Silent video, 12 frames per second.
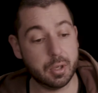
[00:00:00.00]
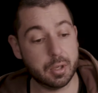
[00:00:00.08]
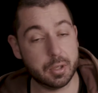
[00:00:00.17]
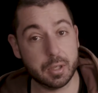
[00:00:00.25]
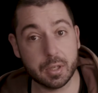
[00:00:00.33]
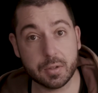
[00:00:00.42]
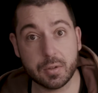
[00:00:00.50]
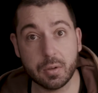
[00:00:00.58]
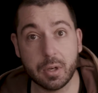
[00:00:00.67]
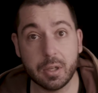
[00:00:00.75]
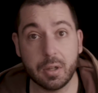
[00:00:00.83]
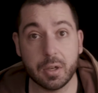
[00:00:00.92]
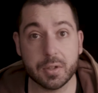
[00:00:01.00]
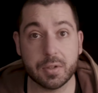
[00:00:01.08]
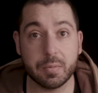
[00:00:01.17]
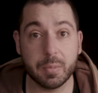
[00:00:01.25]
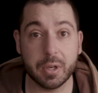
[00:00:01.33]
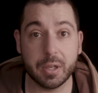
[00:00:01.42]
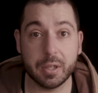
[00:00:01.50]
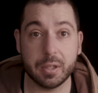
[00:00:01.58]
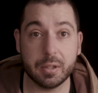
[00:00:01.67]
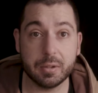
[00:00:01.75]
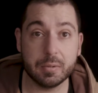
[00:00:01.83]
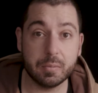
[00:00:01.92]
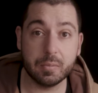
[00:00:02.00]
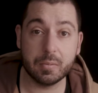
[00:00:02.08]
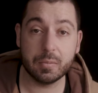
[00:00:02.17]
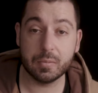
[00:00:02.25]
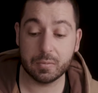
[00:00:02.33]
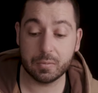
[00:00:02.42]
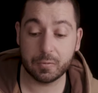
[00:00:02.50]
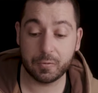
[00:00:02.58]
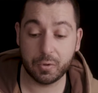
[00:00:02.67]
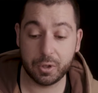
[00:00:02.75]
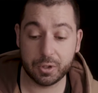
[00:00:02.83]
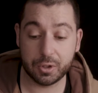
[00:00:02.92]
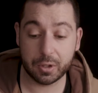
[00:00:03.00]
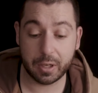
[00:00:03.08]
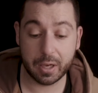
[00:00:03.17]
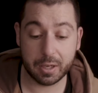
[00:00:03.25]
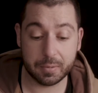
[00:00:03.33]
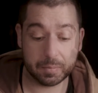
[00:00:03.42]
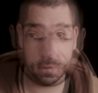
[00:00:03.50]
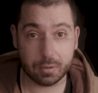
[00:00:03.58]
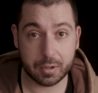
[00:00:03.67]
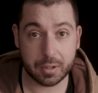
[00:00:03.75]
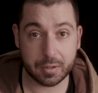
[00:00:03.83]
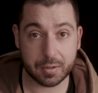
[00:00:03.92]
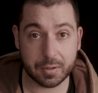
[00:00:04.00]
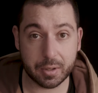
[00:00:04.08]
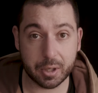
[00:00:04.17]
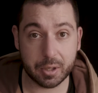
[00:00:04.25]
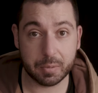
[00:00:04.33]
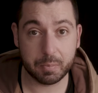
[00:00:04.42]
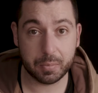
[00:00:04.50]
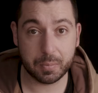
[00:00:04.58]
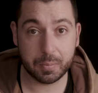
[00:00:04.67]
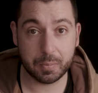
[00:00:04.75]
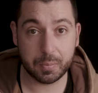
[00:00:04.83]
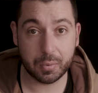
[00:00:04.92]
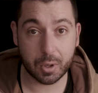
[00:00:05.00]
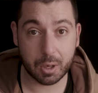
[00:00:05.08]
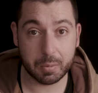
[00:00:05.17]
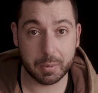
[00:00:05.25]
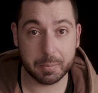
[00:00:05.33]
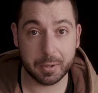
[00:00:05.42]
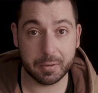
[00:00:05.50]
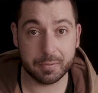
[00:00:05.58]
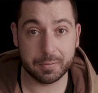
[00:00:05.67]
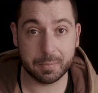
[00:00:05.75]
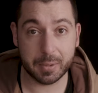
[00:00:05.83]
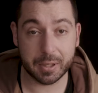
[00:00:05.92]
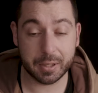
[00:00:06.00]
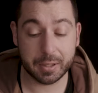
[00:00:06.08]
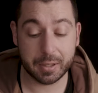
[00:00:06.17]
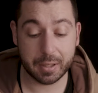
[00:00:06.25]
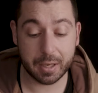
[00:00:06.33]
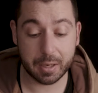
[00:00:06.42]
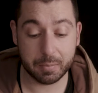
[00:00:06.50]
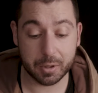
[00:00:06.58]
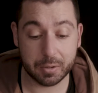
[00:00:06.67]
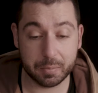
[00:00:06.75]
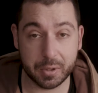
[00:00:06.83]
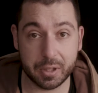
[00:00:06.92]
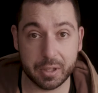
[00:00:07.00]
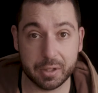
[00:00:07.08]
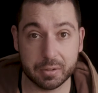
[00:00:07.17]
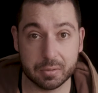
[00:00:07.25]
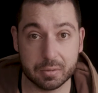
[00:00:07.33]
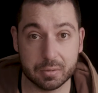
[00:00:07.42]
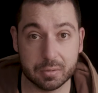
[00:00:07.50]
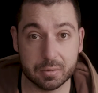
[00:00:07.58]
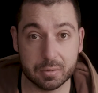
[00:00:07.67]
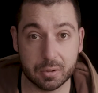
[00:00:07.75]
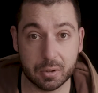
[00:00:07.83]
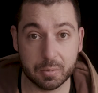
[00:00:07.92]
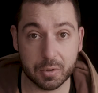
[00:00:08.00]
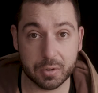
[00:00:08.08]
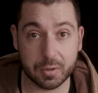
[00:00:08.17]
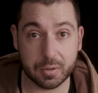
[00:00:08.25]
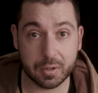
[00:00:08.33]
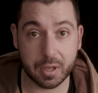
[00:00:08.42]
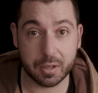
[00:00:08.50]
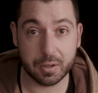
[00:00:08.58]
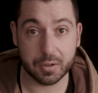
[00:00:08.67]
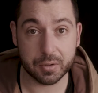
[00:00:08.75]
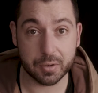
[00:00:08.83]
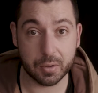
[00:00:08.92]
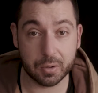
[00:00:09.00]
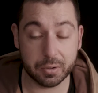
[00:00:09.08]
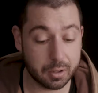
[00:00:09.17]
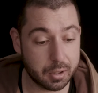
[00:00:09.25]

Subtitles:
Yeah, so I lost my footage again. It's the problem of my camera being almost 10 years old.